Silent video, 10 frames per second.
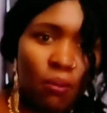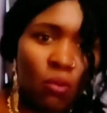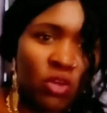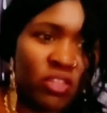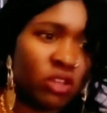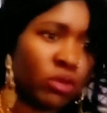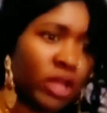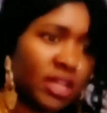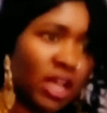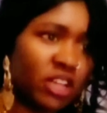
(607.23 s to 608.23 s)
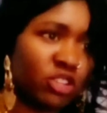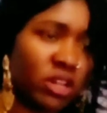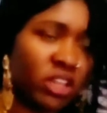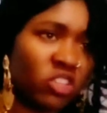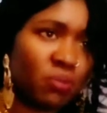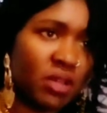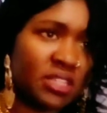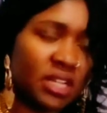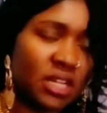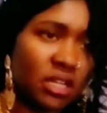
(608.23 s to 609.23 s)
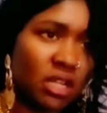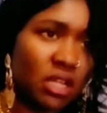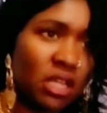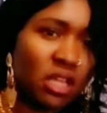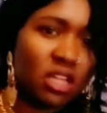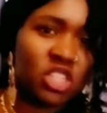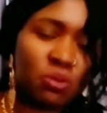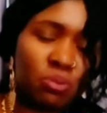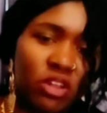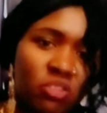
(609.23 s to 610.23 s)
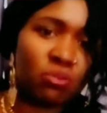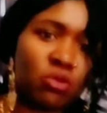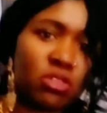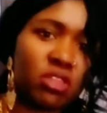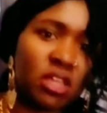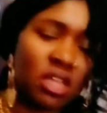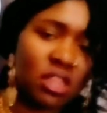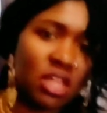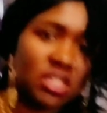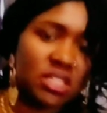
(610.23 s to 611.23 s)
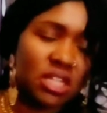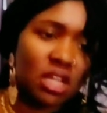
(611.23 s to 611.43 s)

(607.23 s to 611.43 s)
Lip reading: more than we had actually expected. And she brings me to thinking that